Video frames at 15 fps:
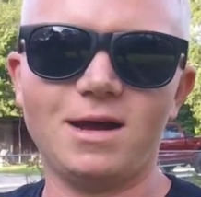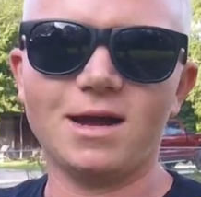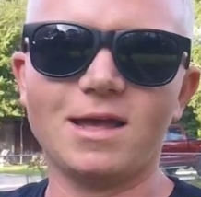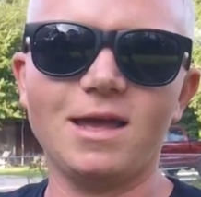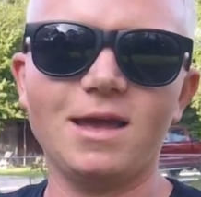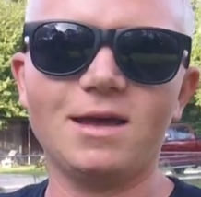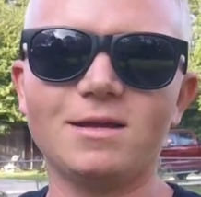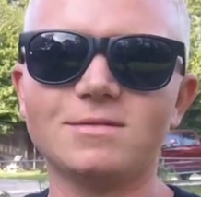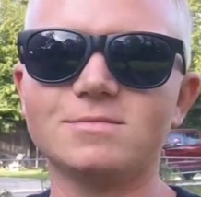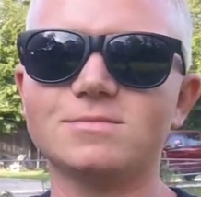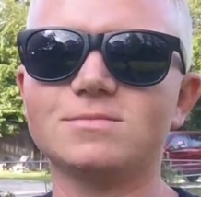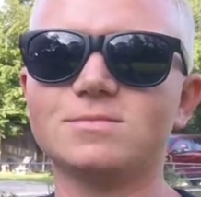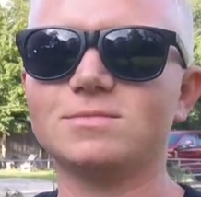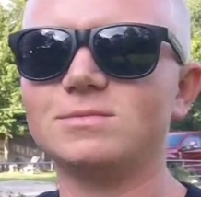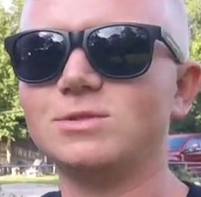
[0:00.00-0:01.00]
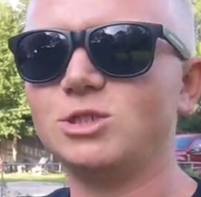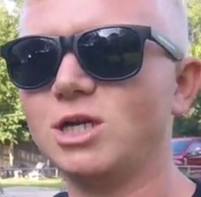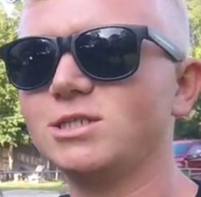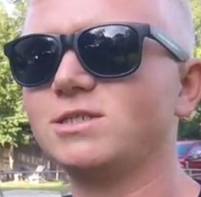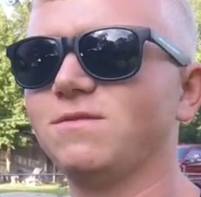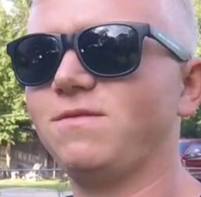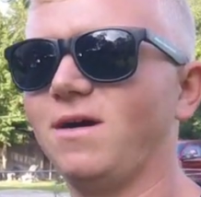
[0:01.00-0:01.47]
I can't
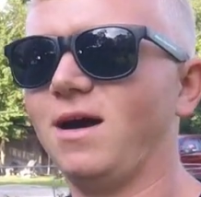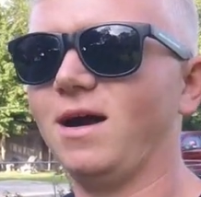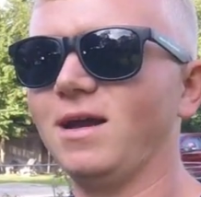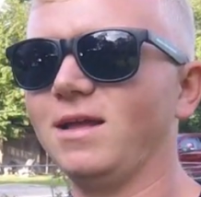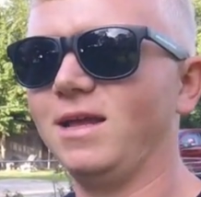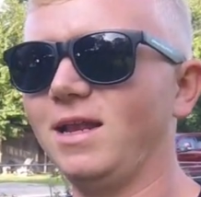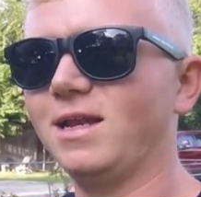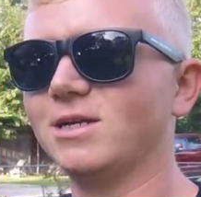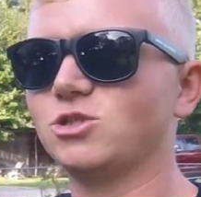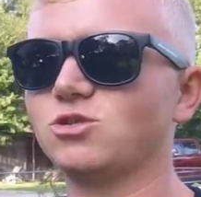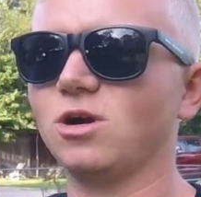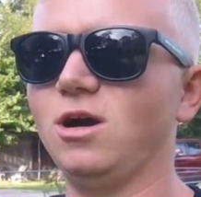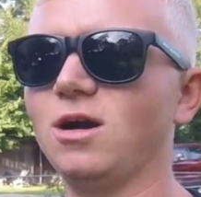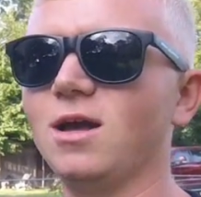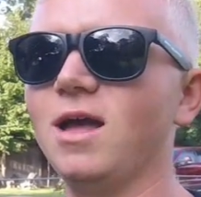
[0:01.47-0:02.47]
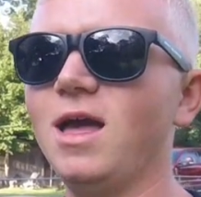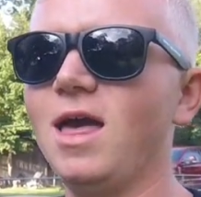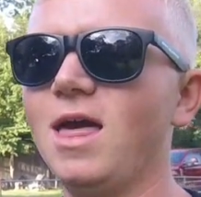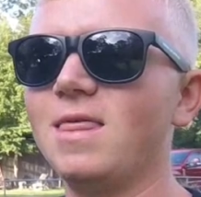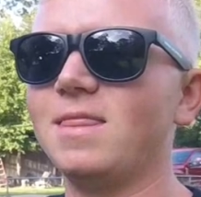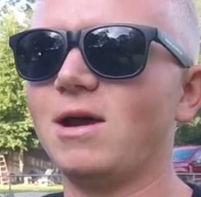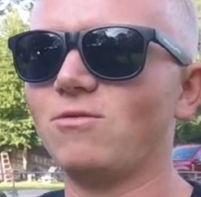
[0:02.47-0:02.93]
justify getting a truck
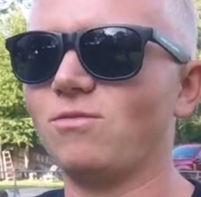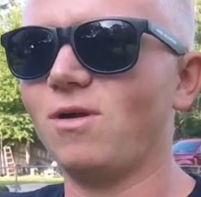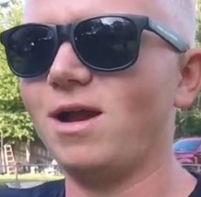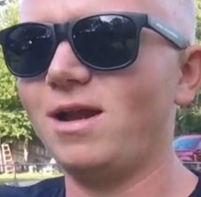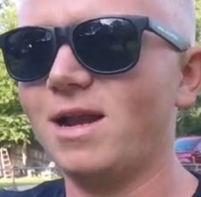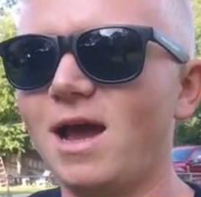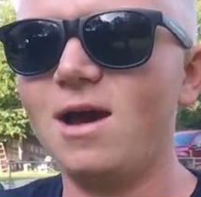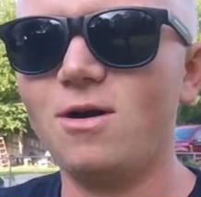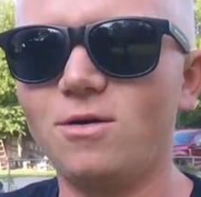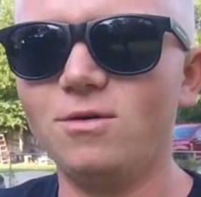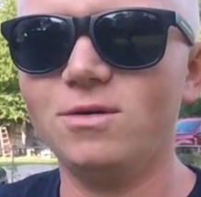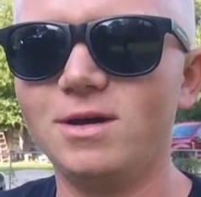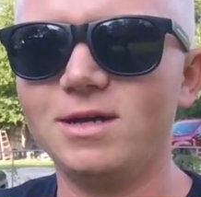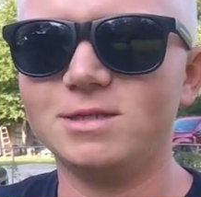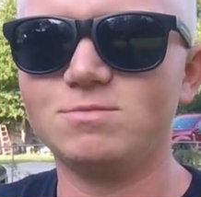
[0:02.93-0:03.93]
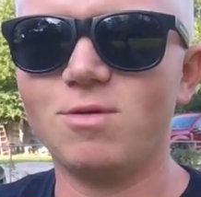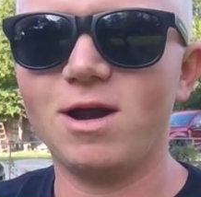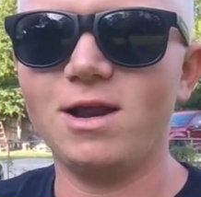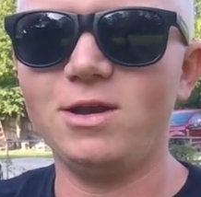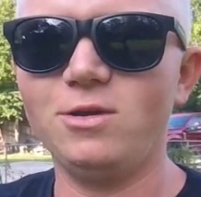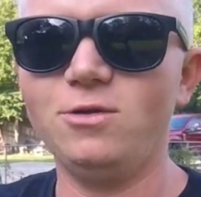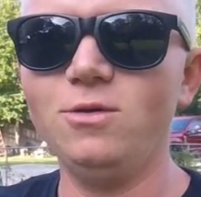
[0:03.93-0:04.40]
that right now is
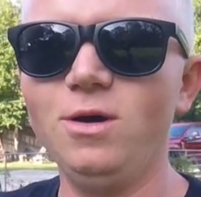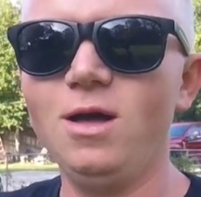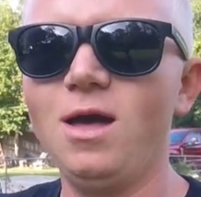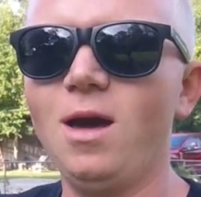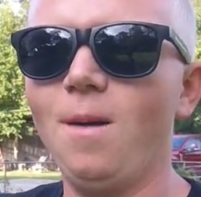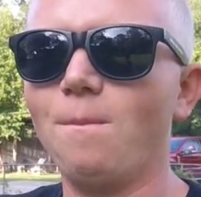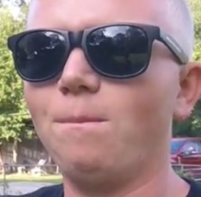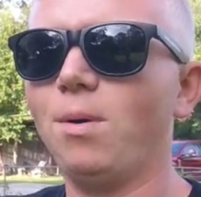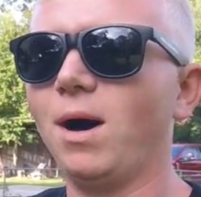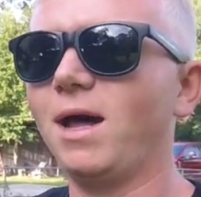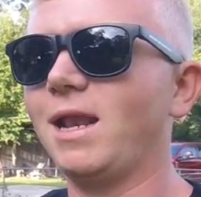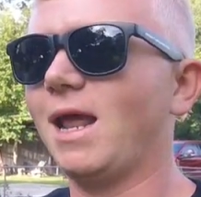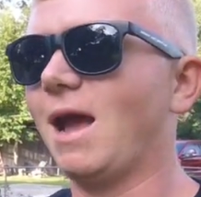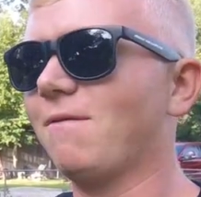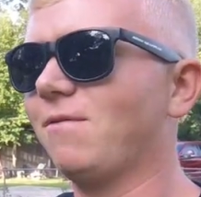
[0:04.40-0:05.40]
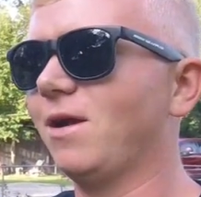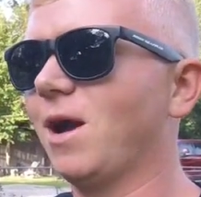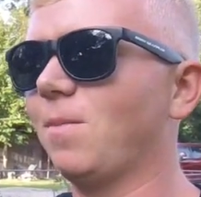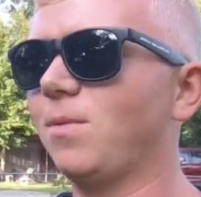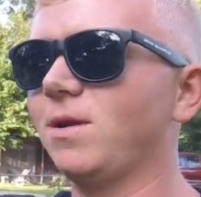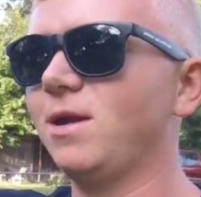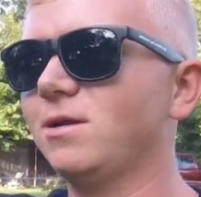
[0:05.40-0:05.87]
brand new, but every
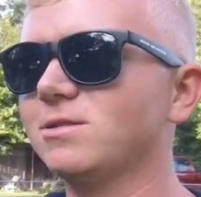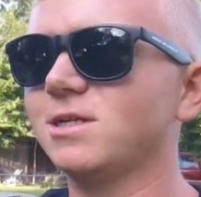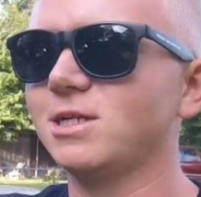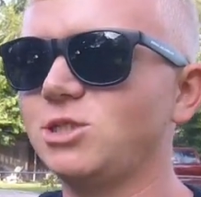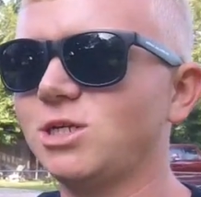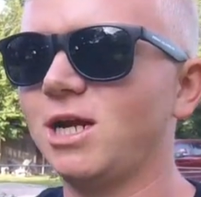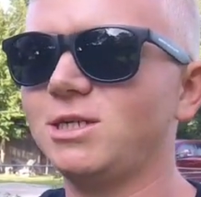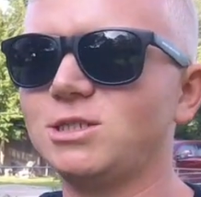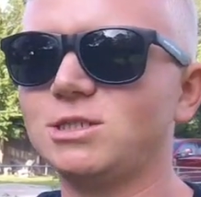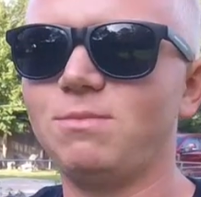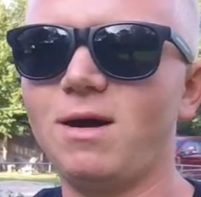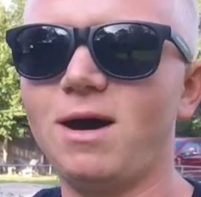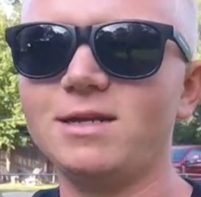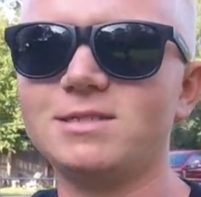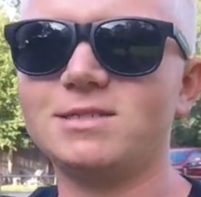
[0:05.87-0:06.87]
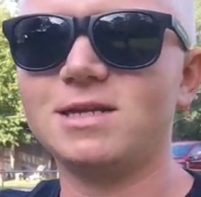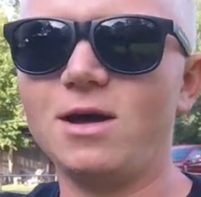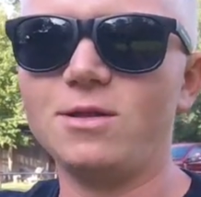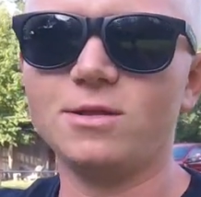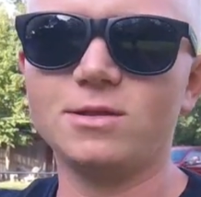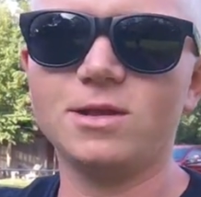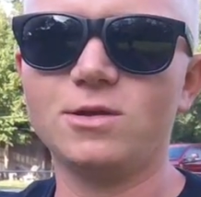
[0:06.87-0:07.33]
couple years they change the body
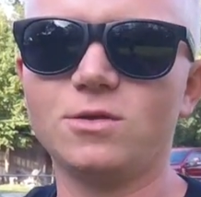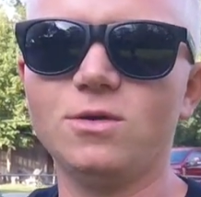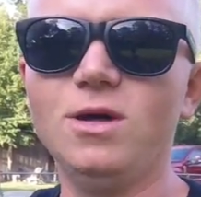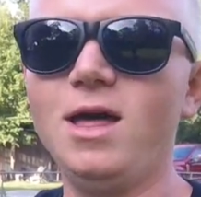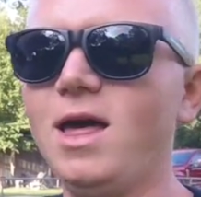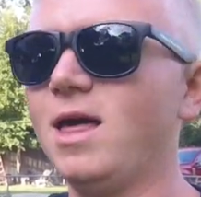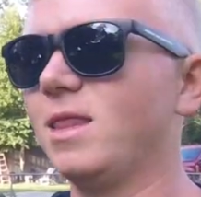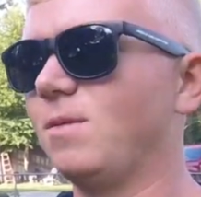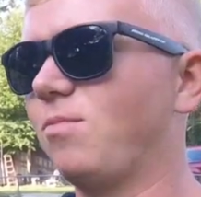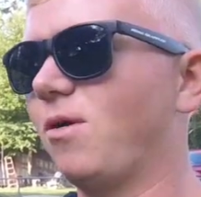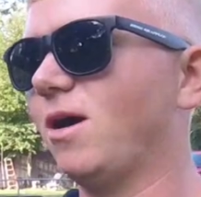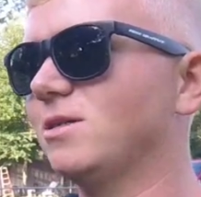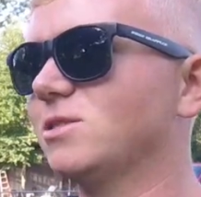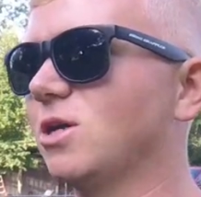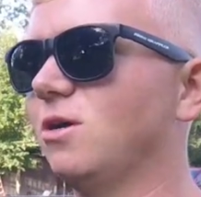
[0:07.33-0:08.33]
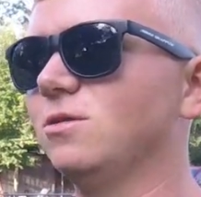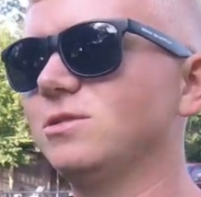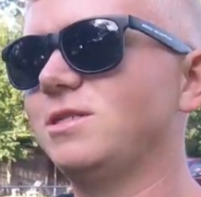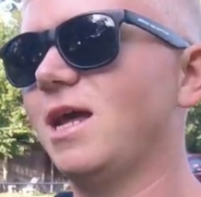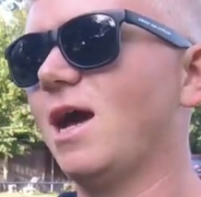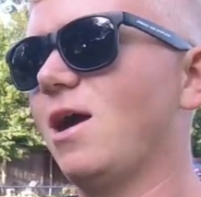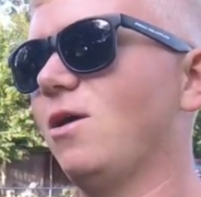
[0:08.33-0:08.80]
style a little, the price goes
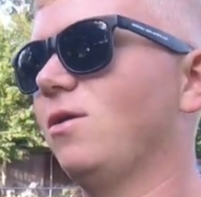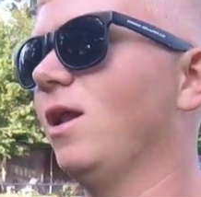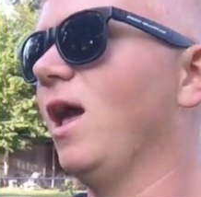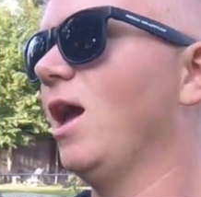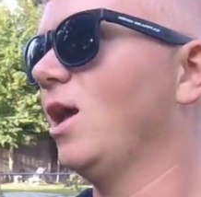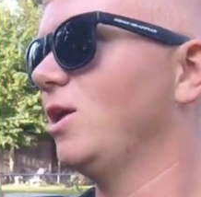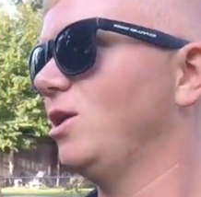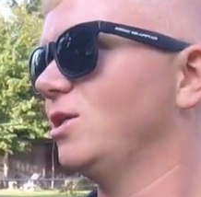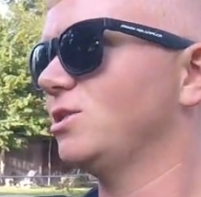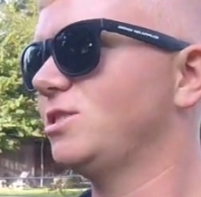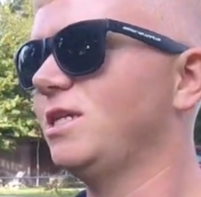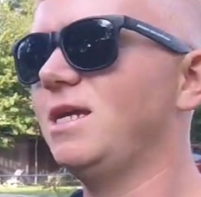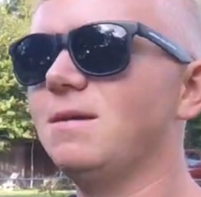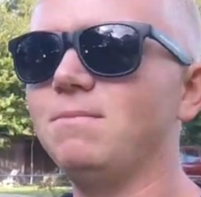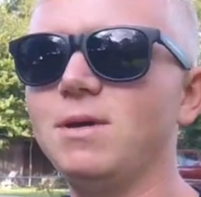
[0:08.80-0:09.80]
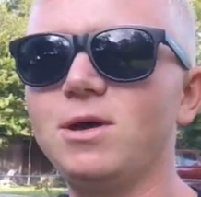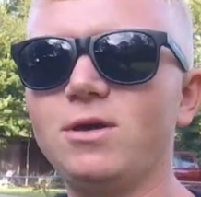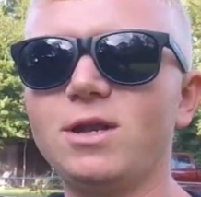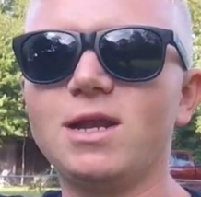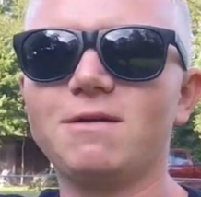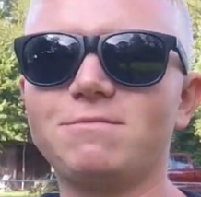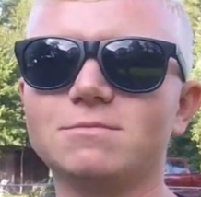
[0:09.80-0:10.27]
down, you see a
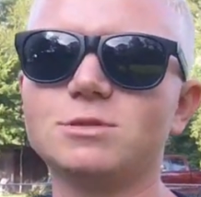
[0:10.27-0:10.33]
million of them.